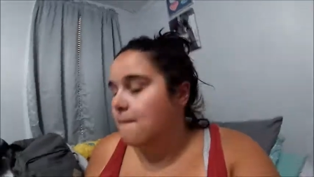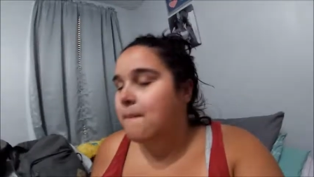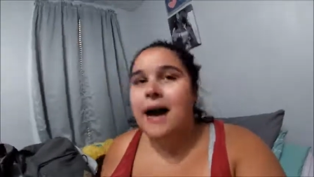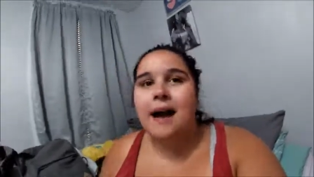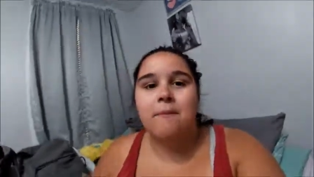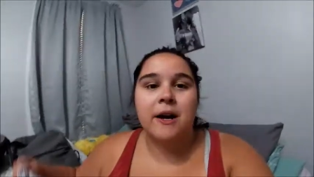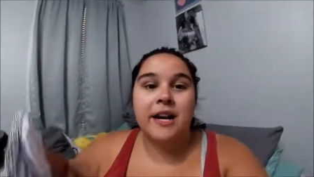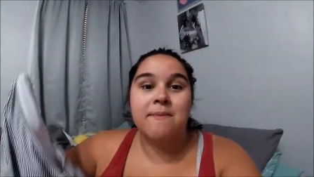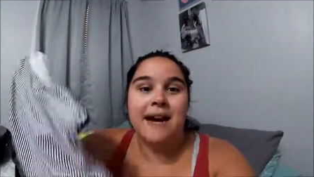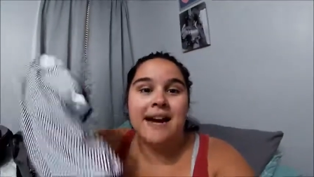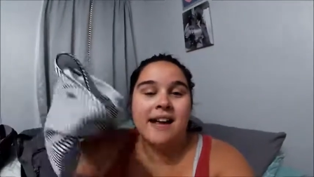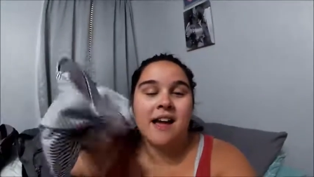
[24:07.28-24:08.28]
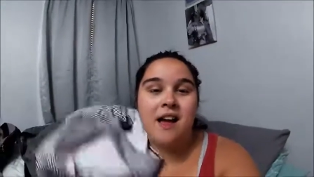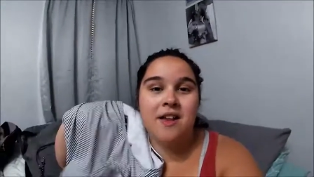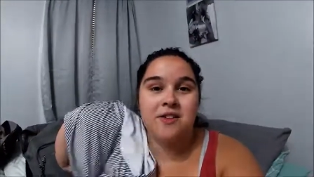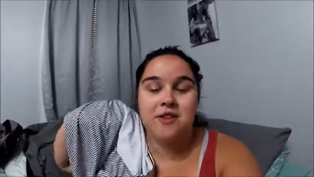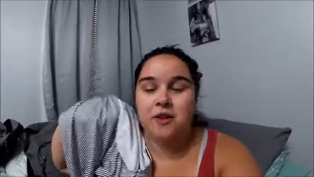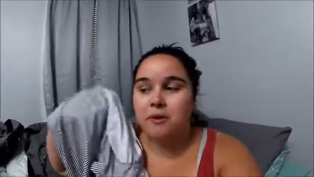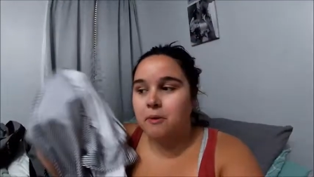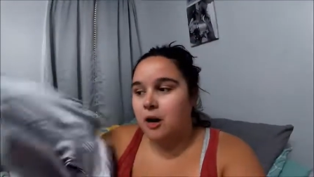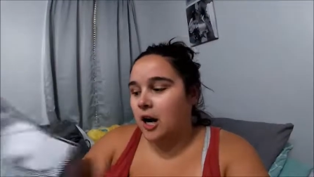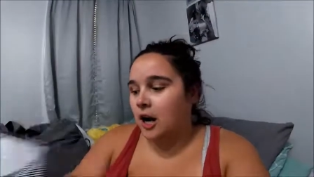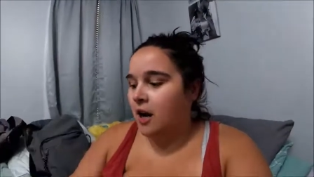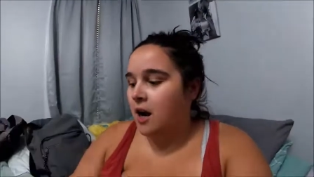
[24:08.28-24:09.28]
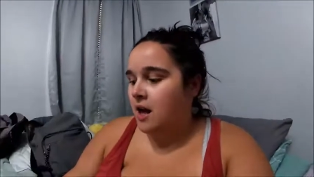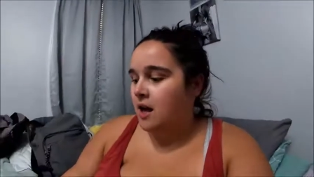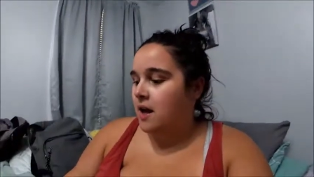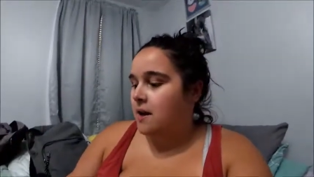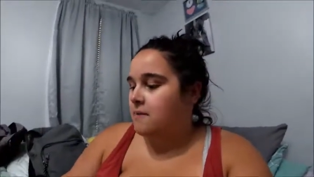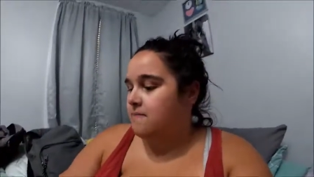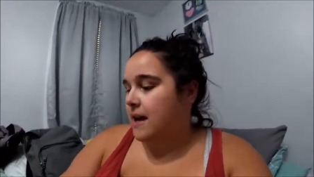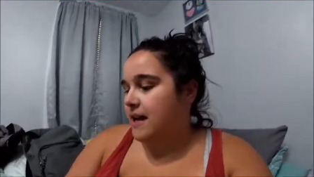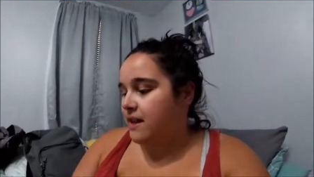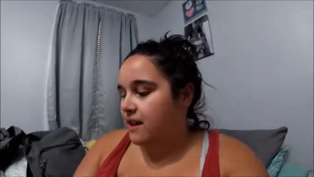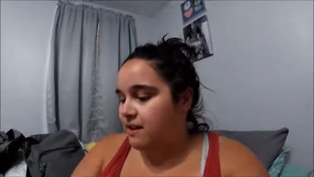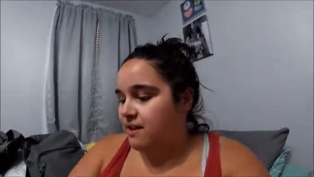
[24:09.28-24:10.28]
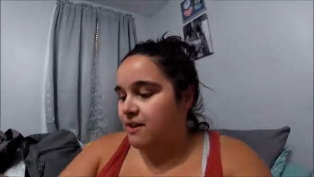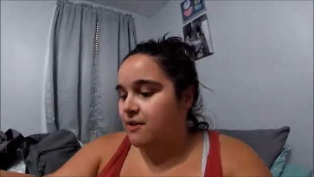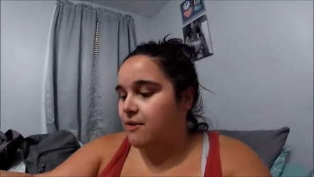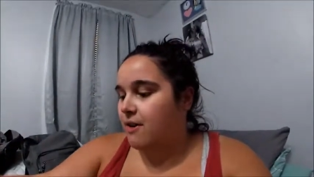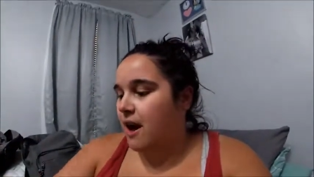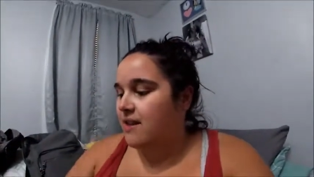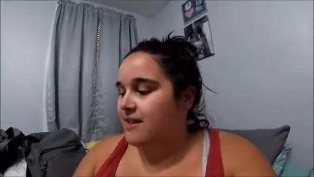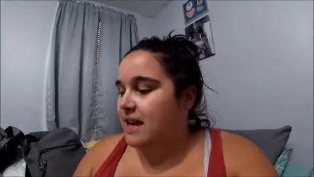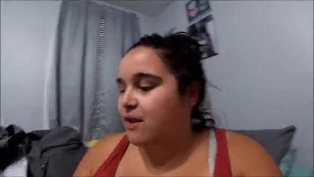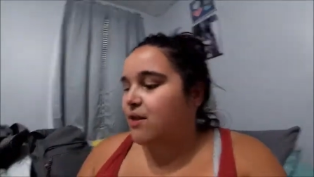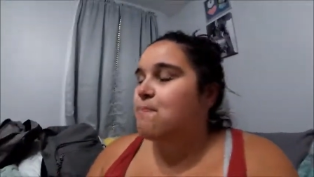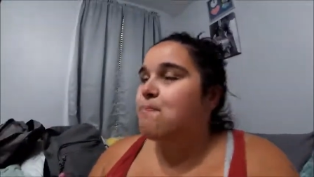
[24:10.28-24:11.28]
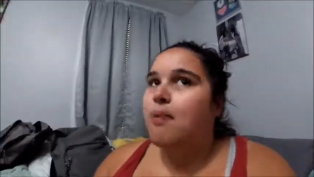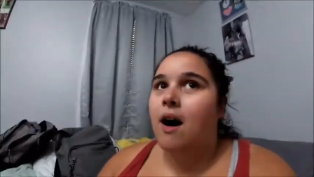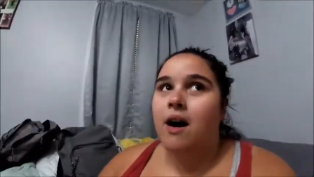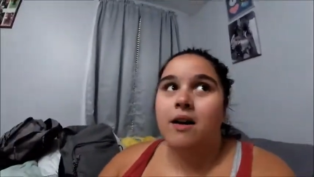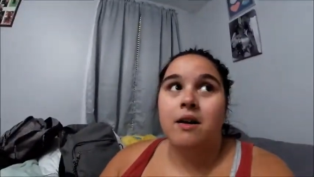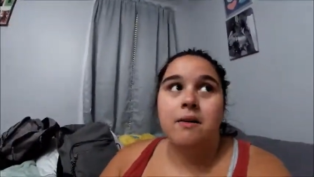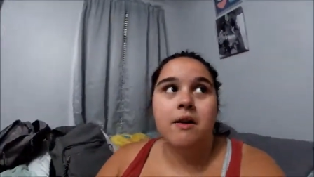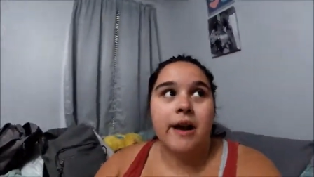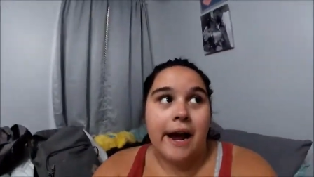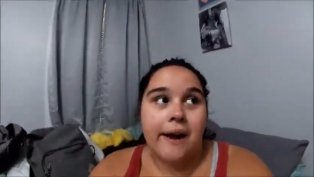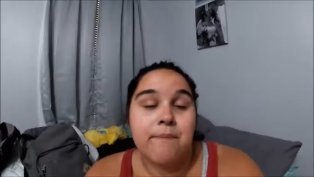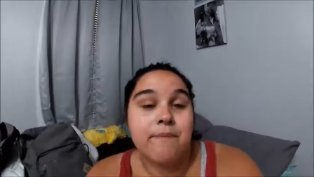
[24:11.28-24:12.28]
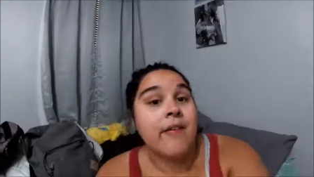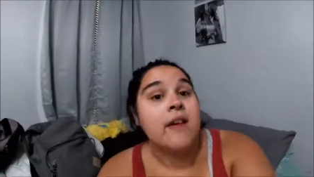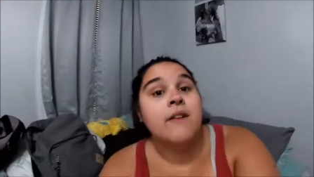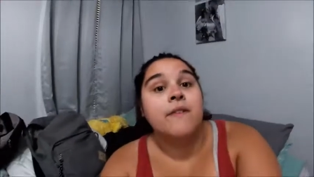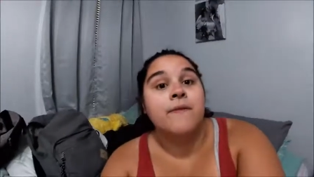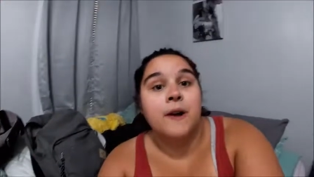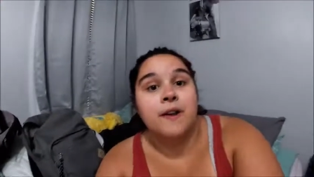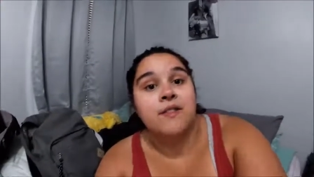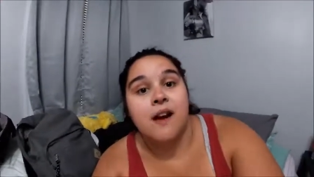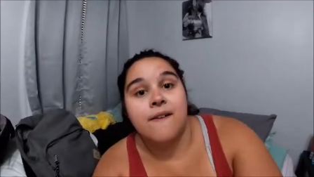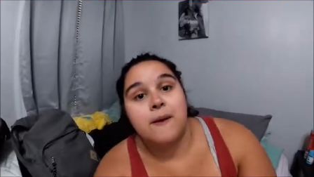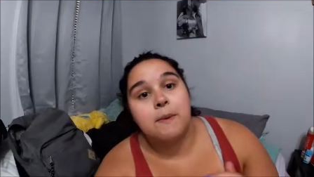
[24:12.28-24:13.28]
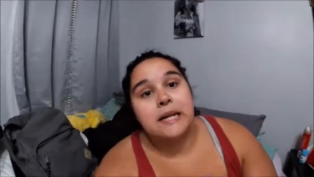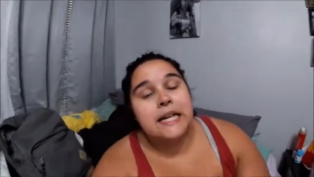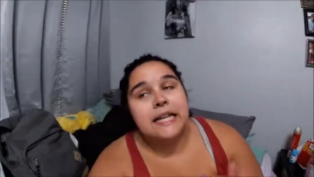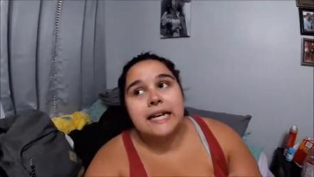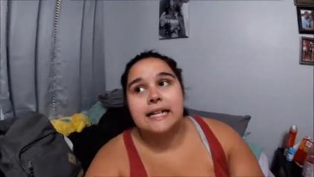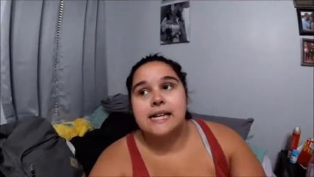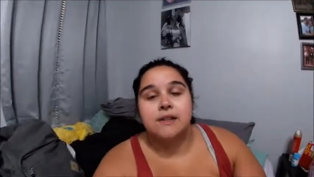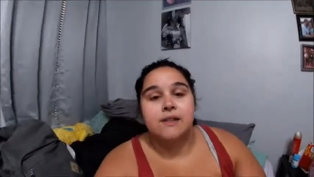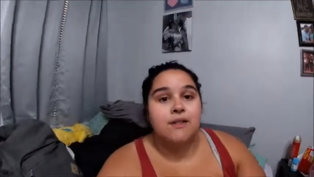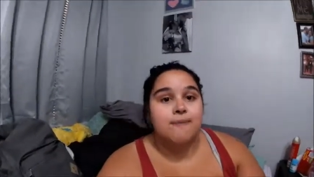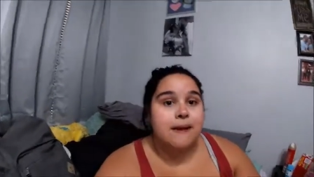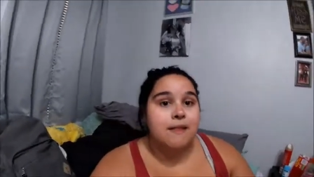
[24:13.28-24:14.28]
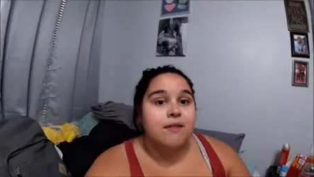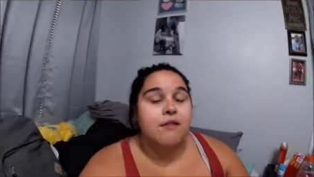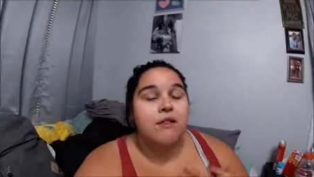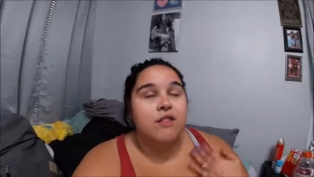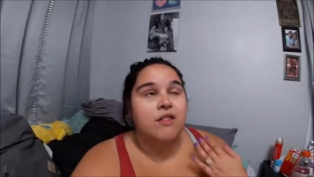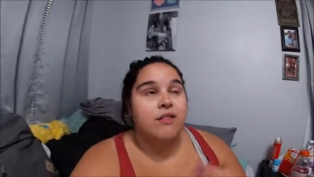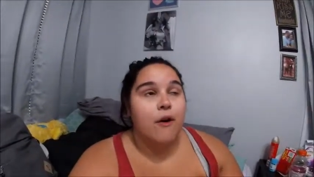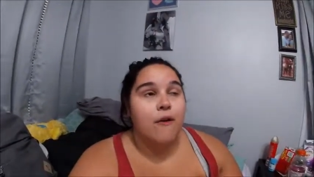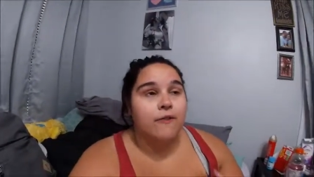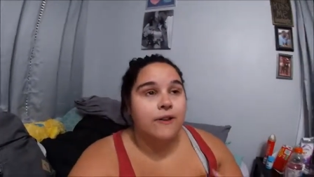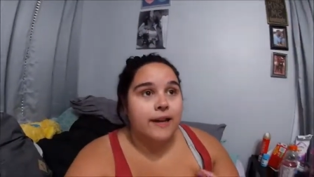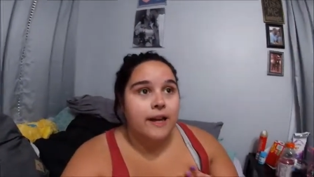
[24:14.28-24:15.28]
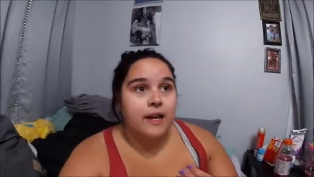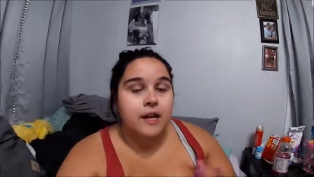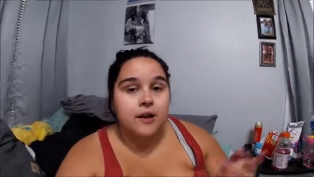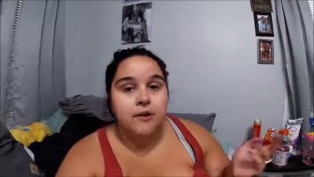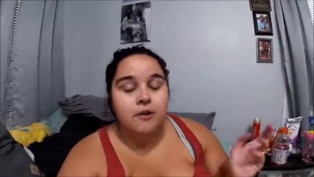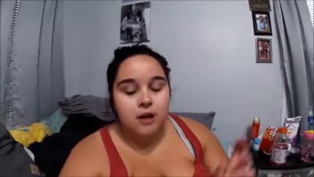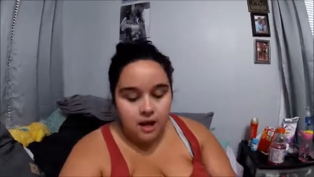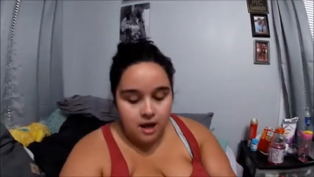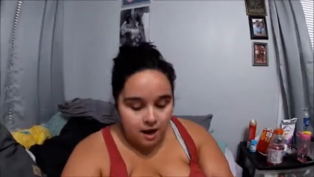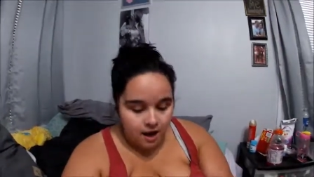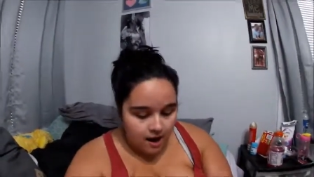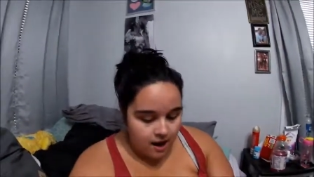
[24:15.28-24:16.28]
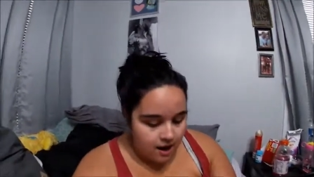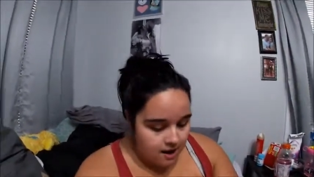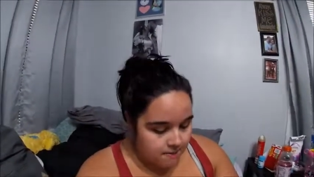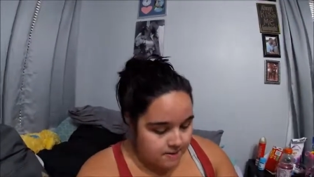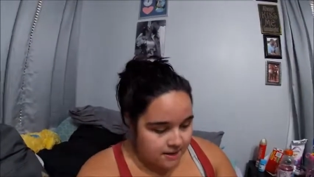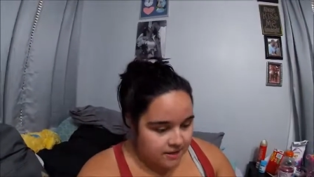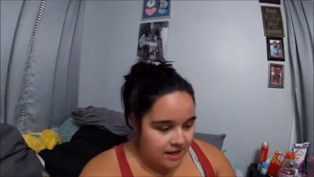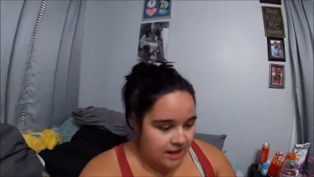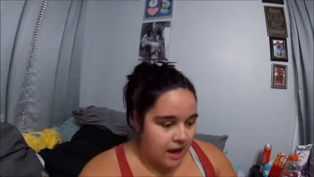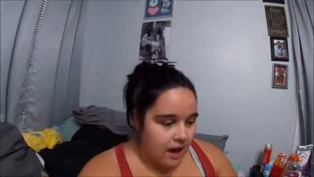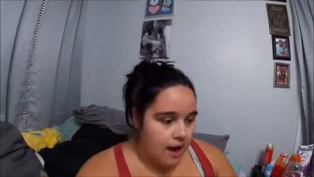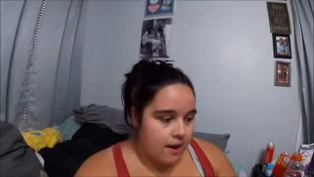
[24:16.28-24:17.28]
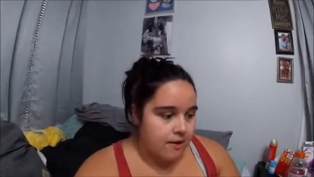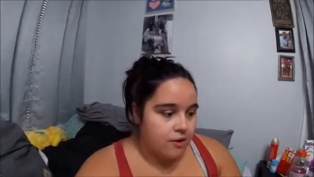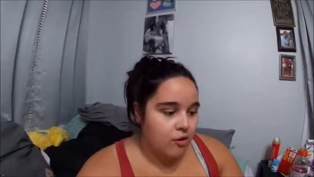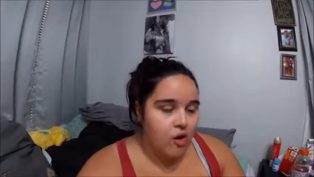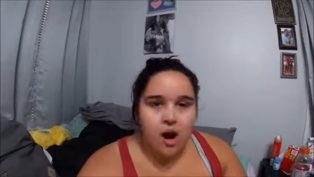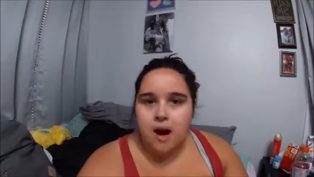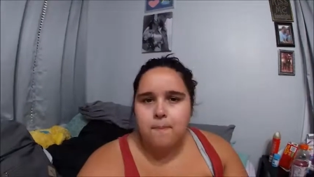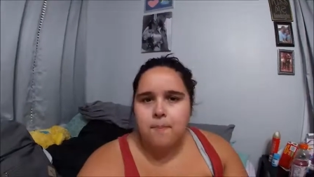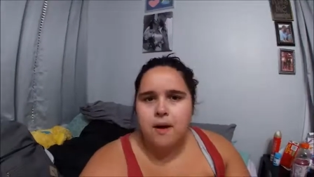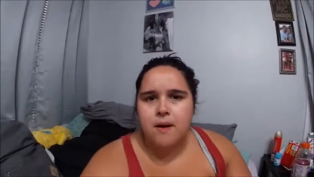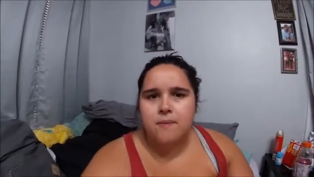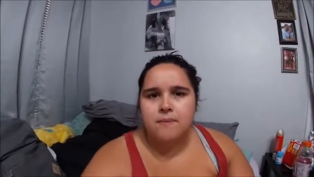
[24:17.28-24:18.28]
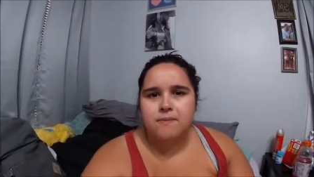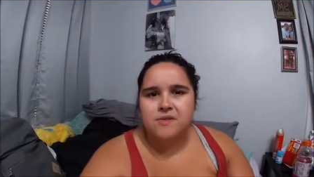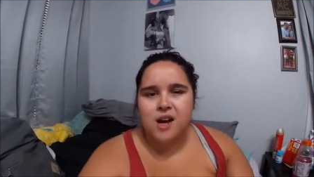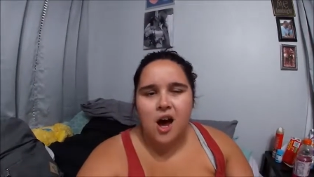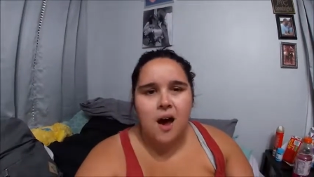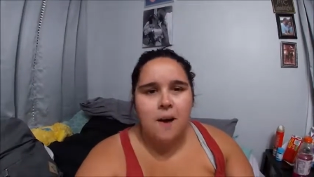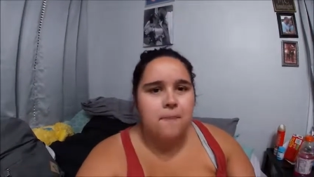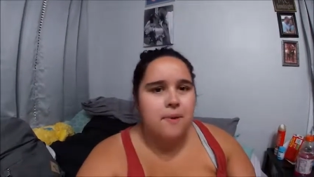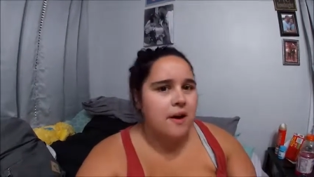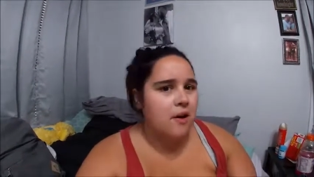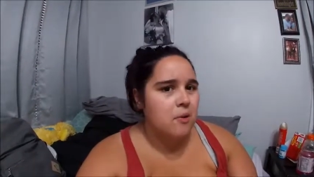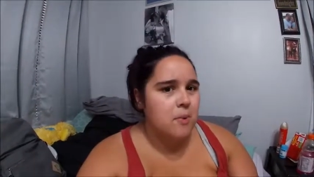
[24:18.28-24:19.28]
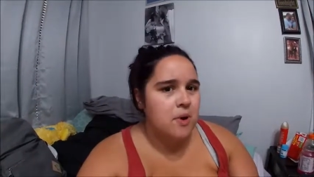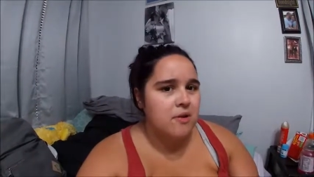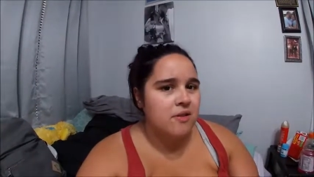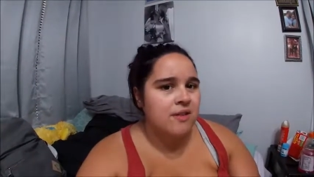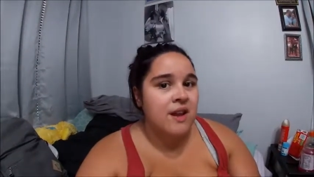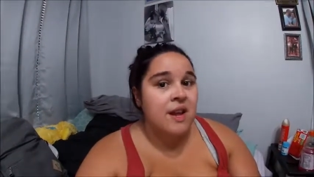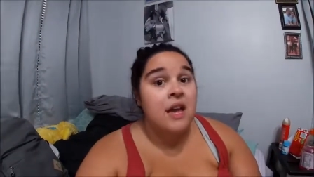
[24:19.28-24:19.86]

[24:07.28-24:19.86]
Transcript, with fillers: But I'm wearing my newer bathing suit. These bottom. Okay. First off, I'm going to link down this bathing suit. It's so freaking cute. Um, it's like a crop top almost.